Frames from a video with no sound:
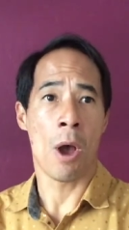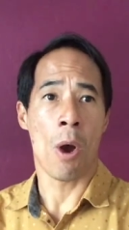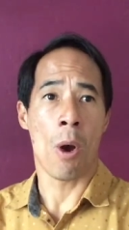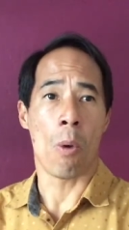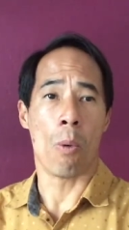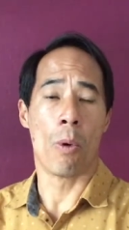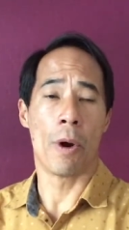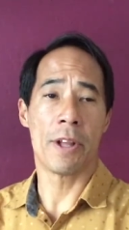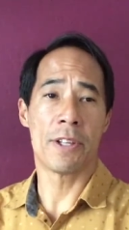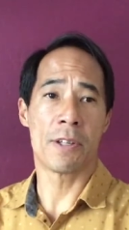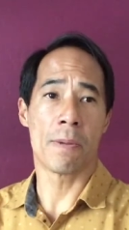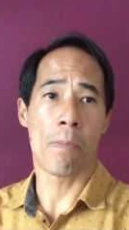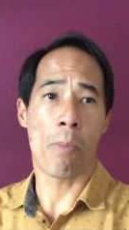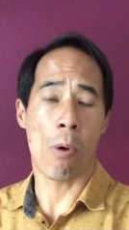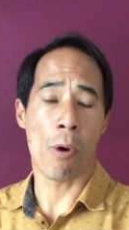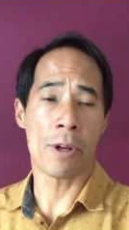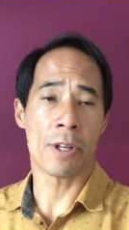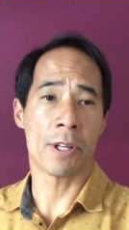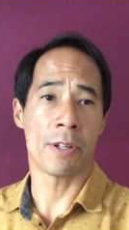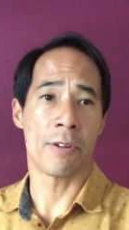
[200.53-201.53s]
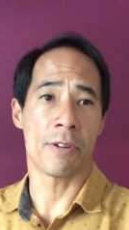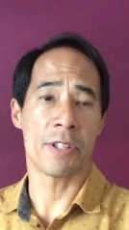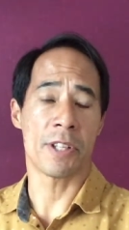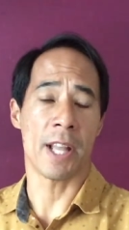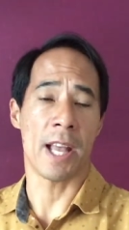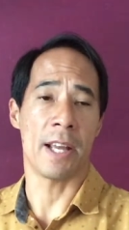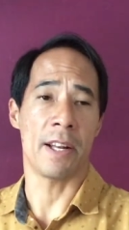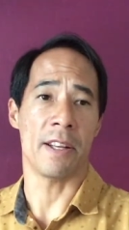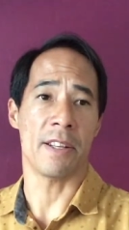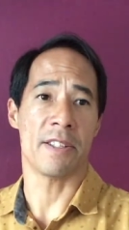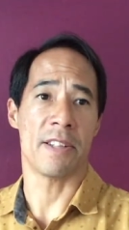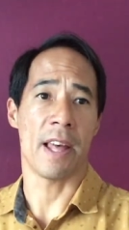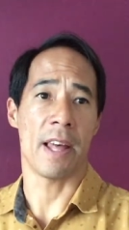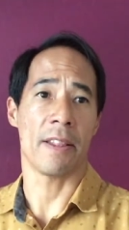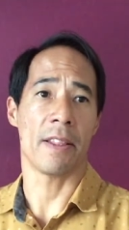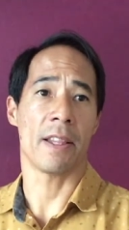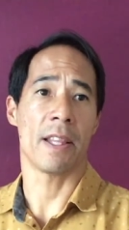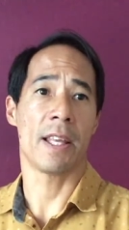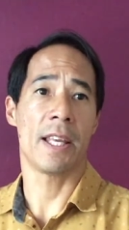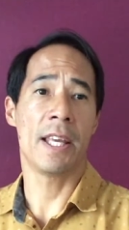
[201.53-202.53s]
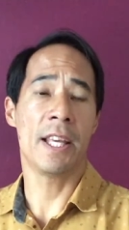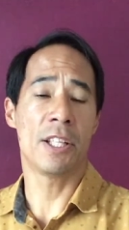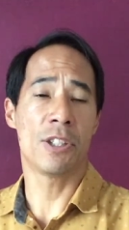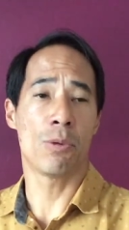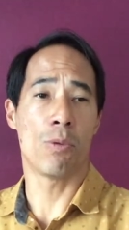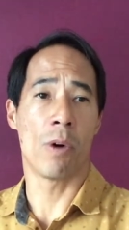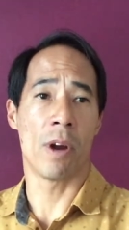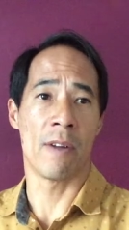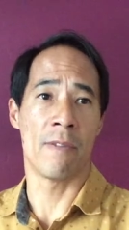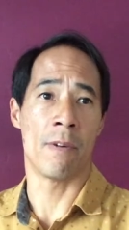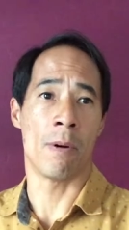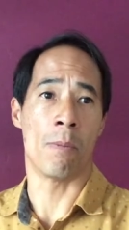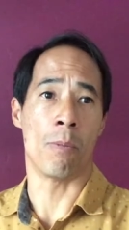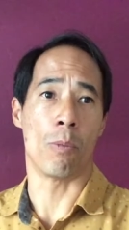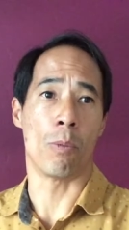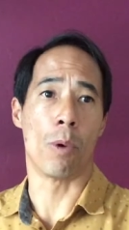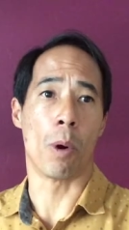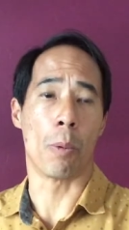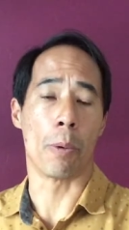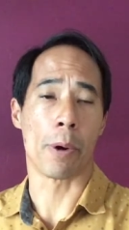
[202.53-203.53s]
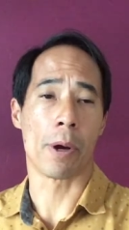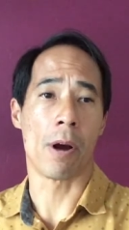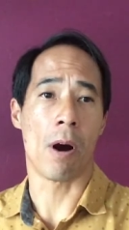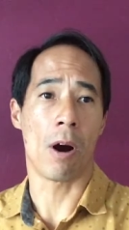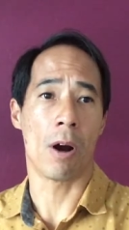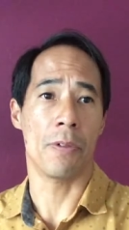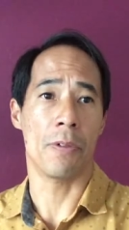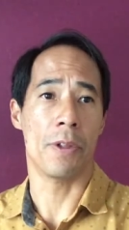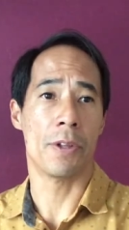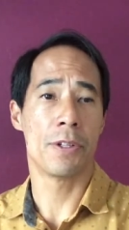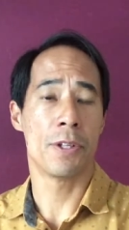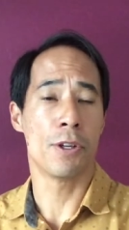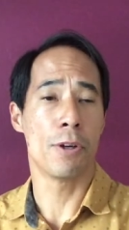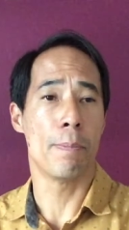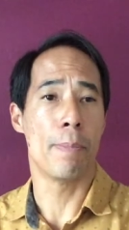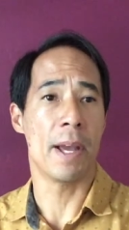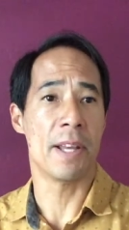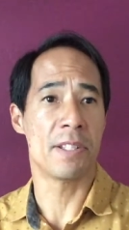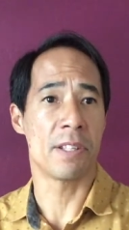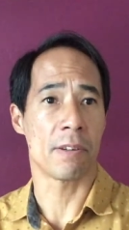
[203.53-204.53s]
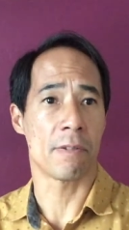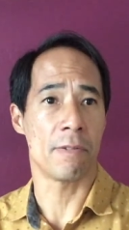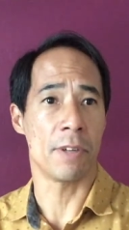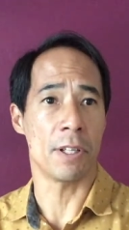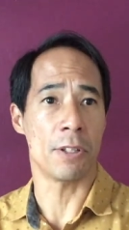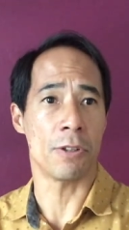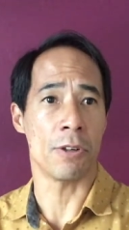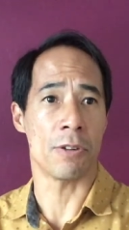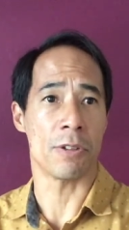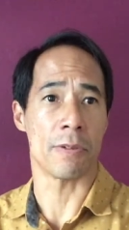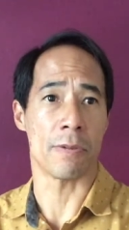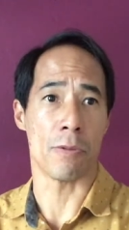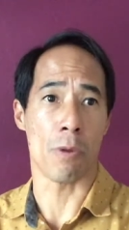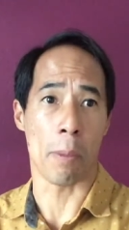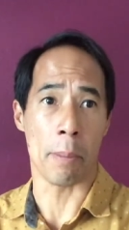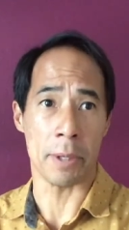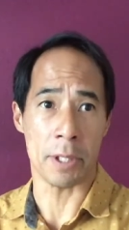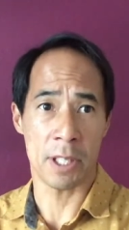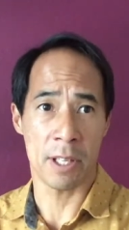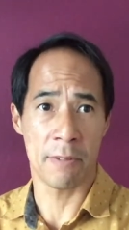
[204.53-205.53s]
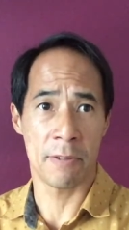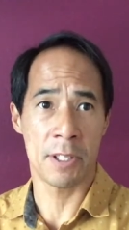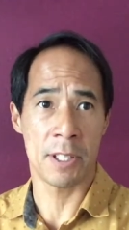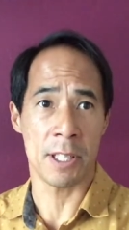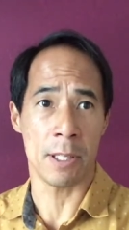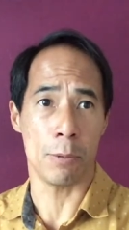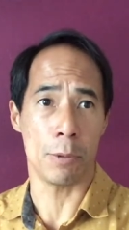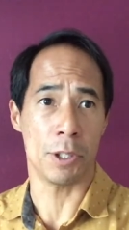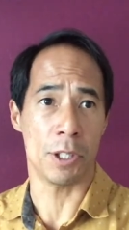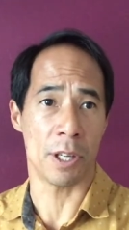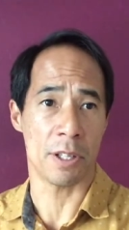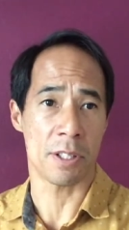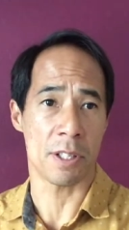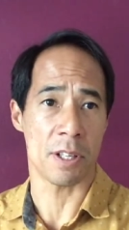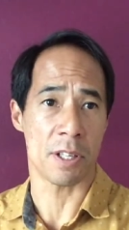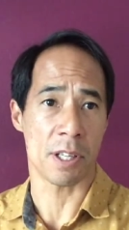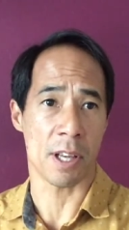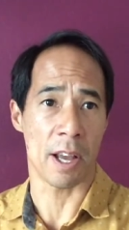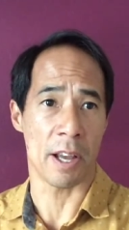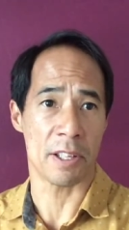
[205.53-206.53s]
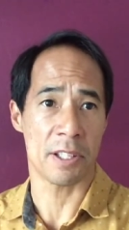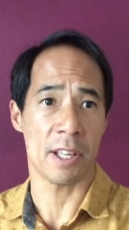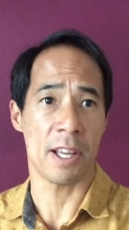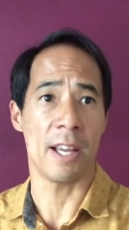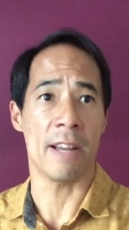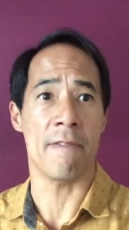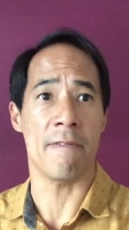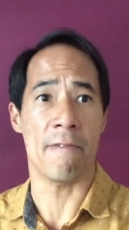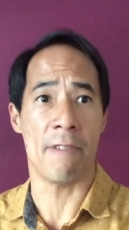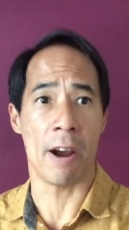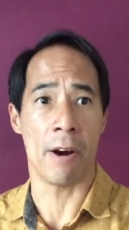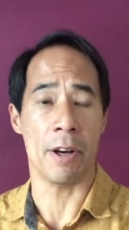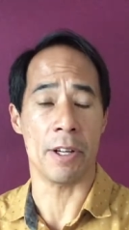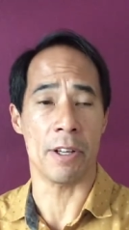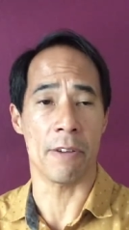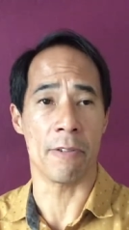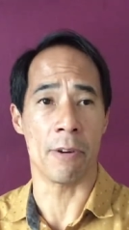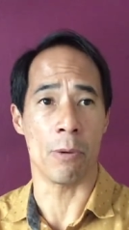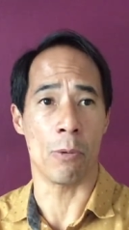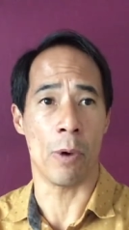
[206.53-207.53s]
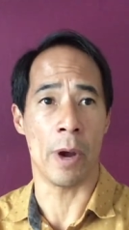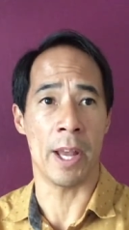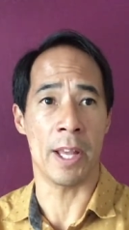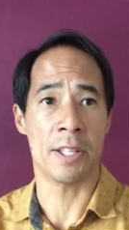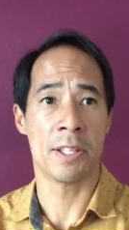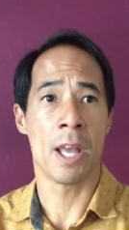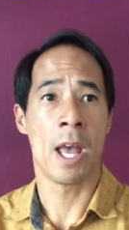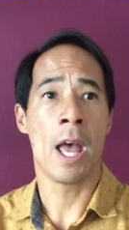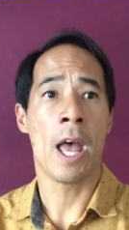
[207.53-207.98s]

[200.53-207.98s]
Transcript: what is important to understand is that each one of them will regard the two basic features of normativity we just discussed in very different ways,